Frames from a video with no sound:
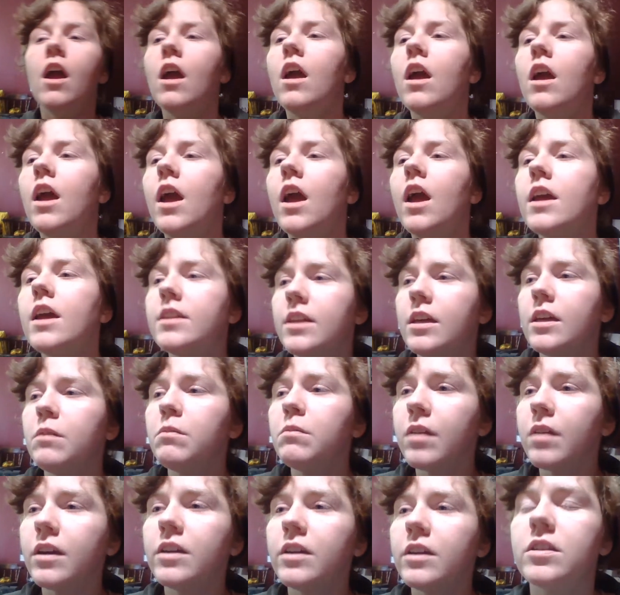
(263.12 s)
It seems
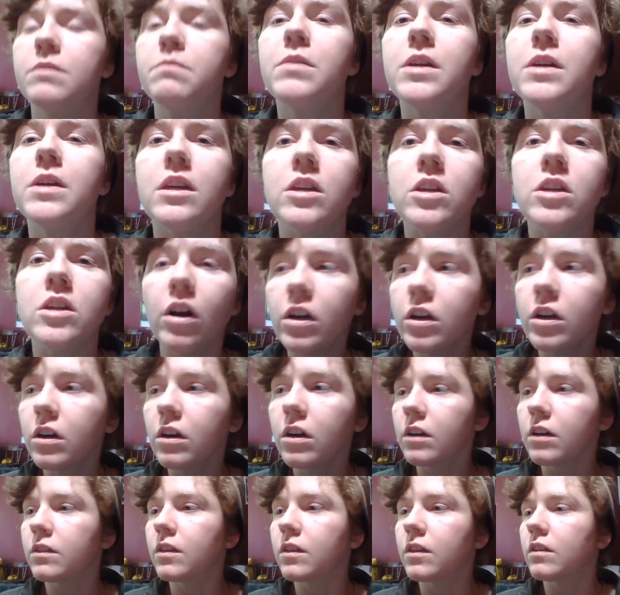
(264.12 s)
like to me,
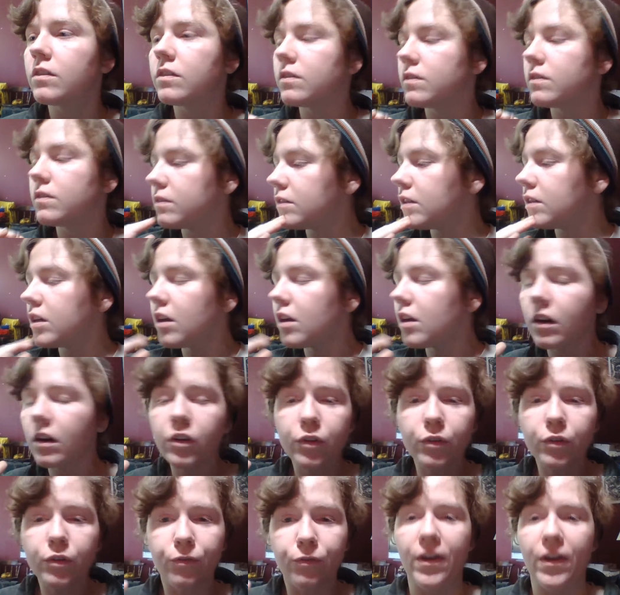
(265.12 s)
the
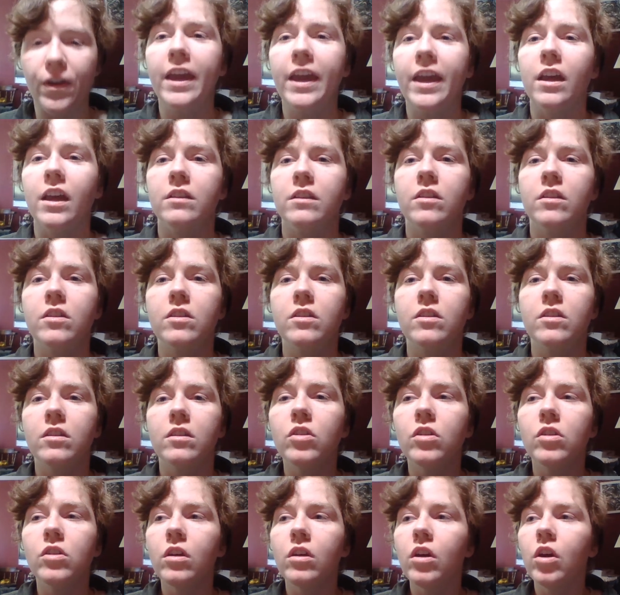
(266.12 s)
younger fans
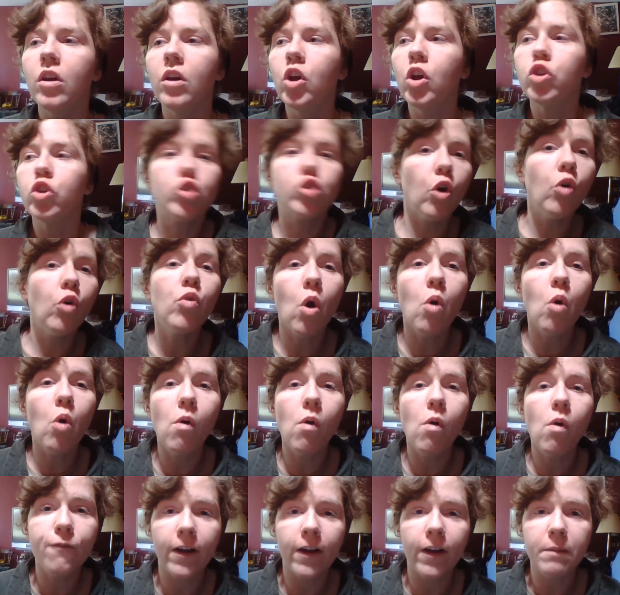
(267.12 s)
don't know
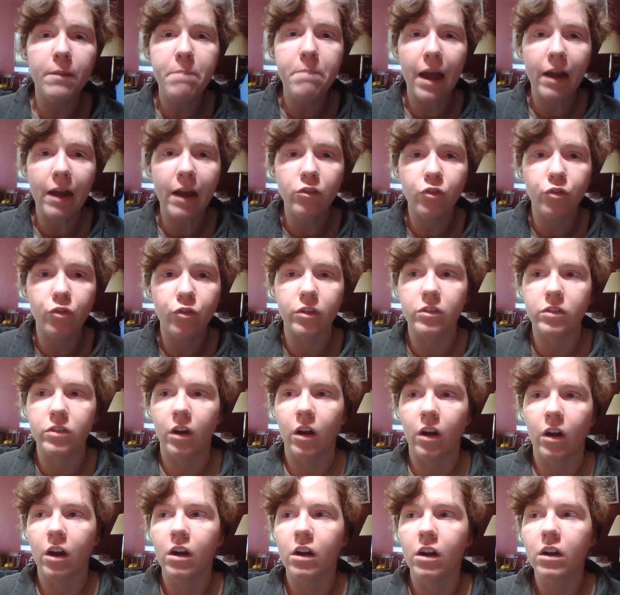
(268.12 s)
what fucking boundaries
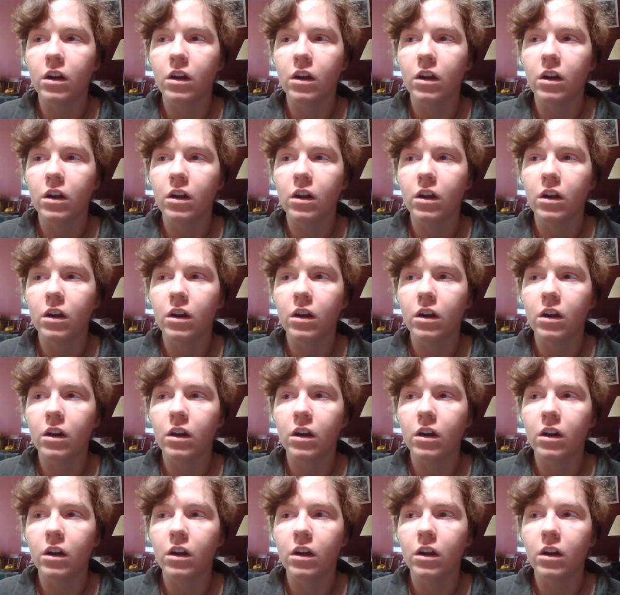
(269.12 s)
are.